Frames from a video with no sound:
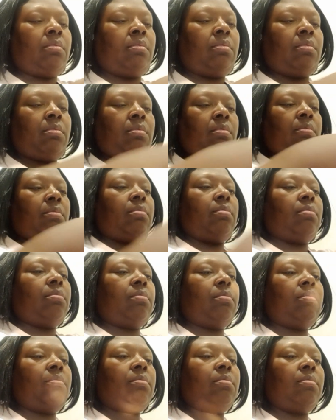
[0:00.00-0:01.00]

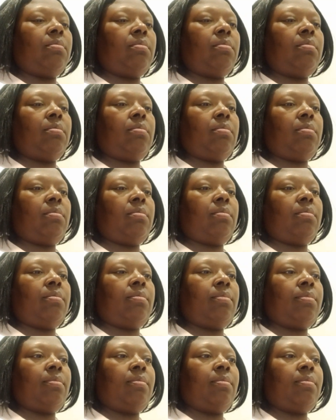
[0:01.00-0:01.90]
[no speech]